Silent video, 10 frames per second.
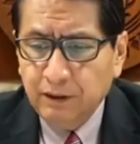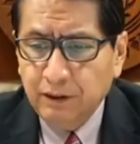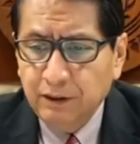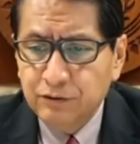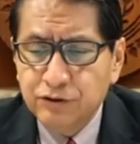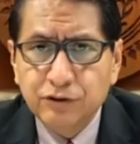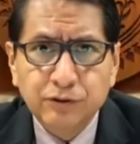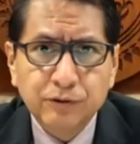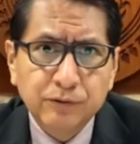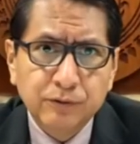
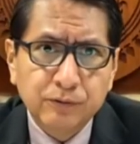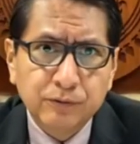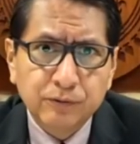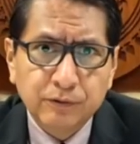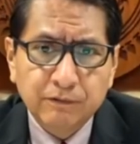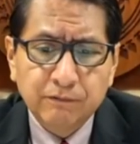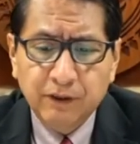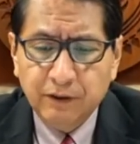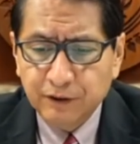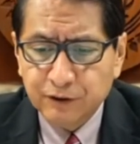into
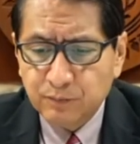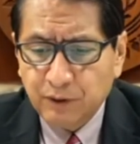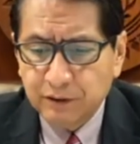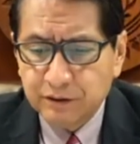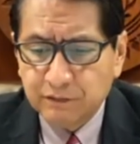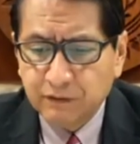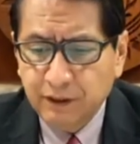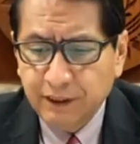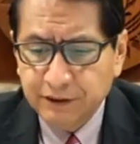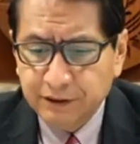various parts of our
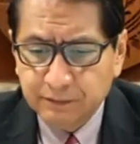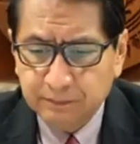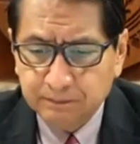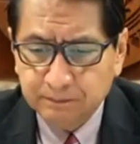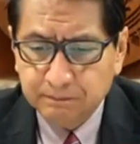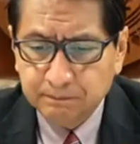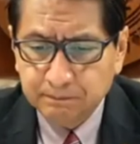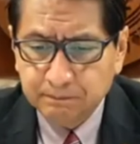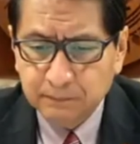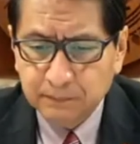nation.
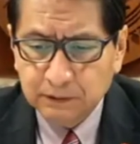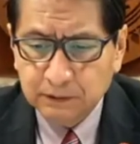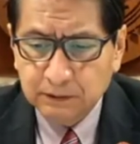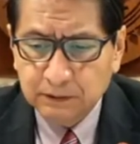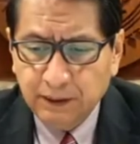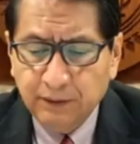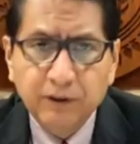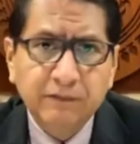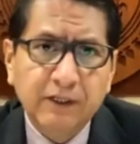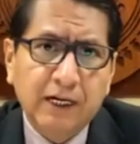And
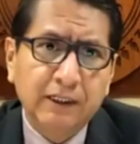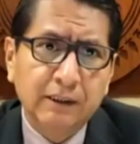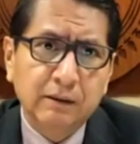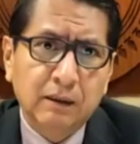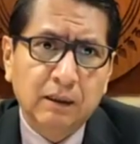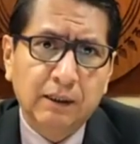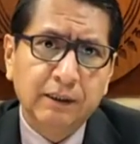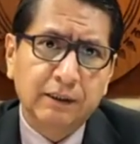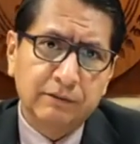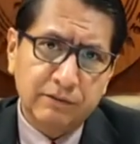we've got hit
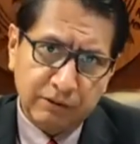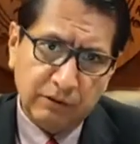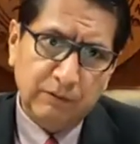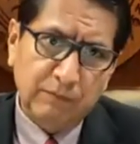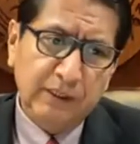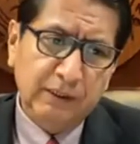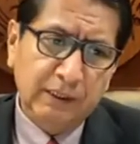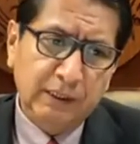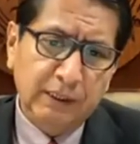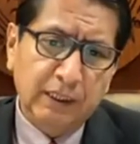hard, and so
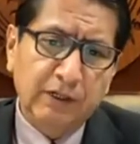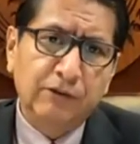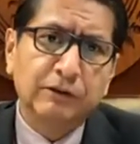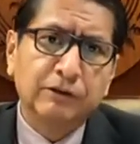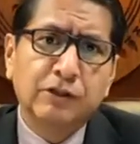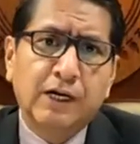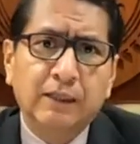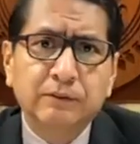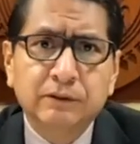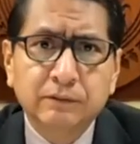many other
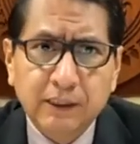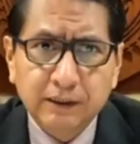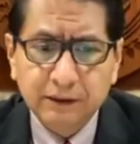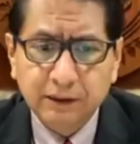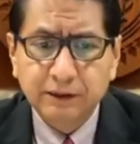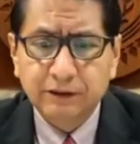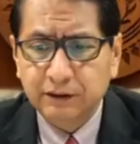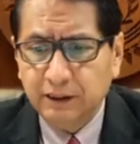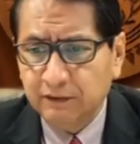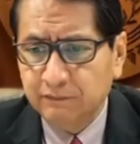tribes throughout the
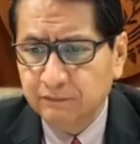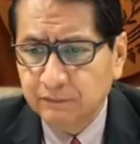country have